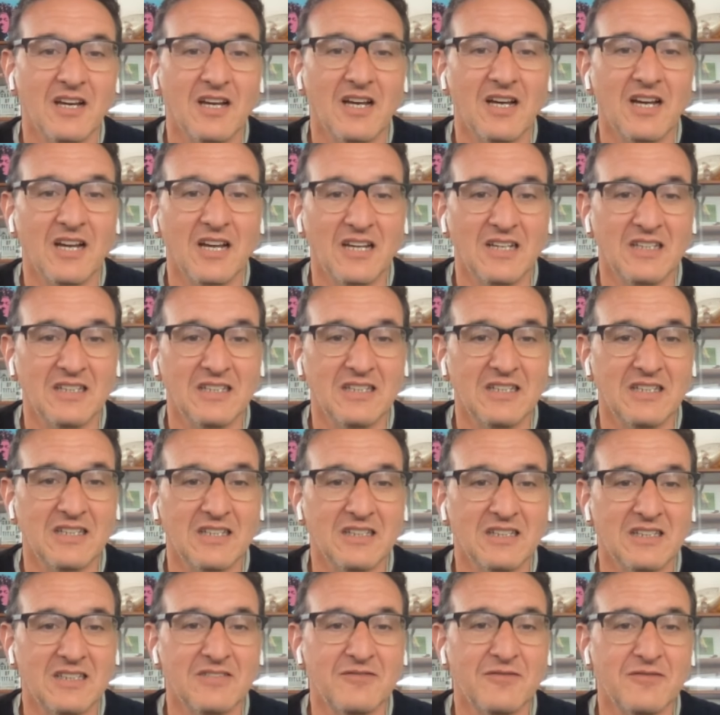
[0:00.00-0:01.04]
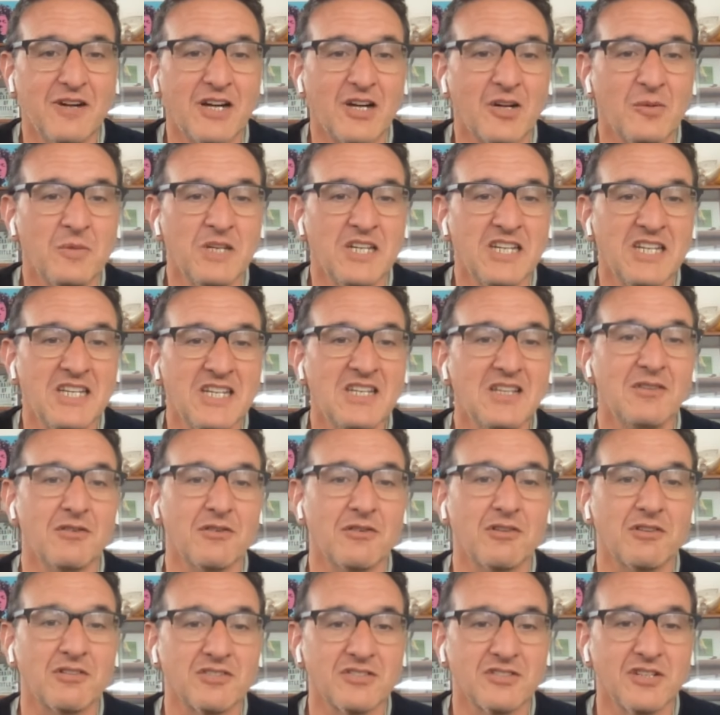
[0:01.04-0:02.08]
uh, uh, environment
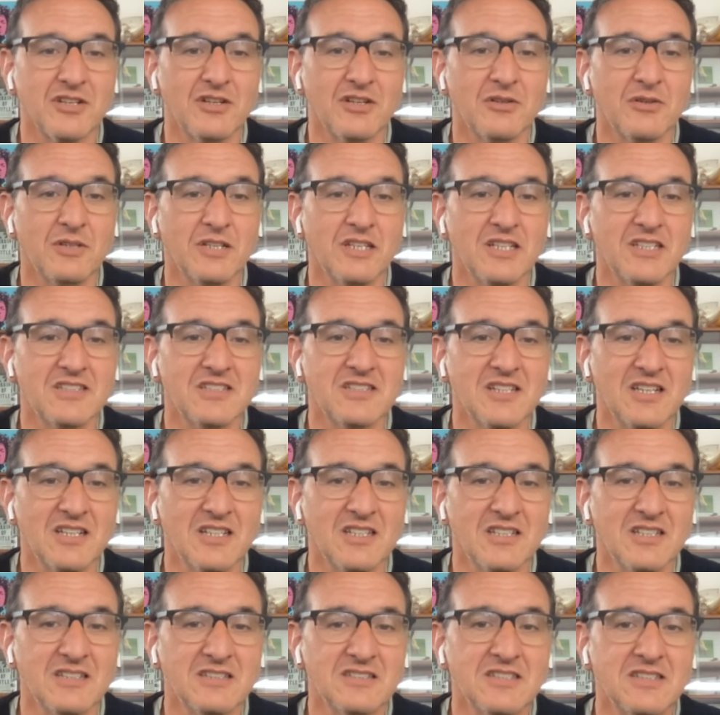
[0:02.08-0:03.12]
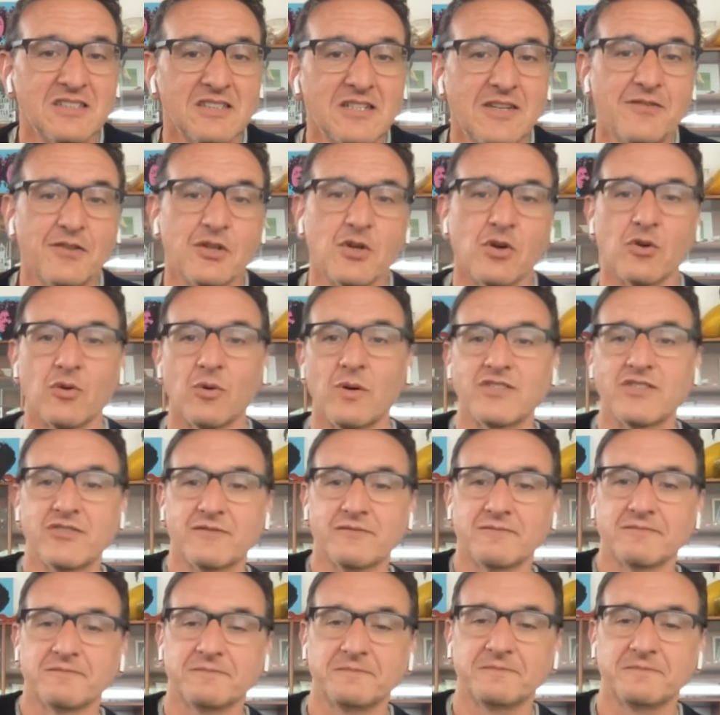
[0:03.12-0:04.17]
either. So it's a, uh, it's a difficult question.